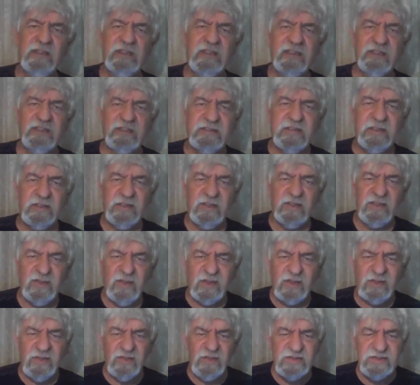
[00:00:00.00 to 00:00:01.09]
So the
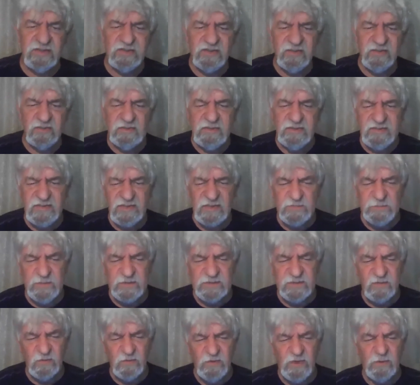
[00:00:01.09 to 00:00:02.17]
clerk looks at you and he says, But
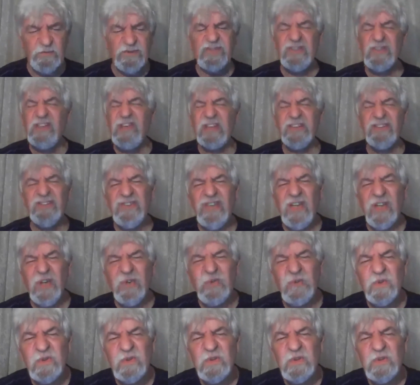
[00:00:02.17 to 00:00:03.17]
where would you like to go?